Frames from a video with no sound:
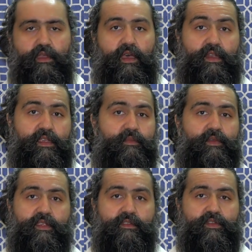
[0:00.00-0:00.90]
an
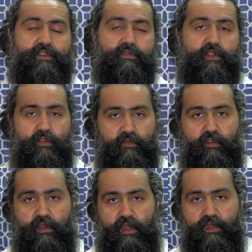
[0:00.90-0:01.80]
experience which you will not
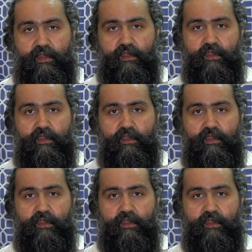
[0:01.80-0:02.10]
forget,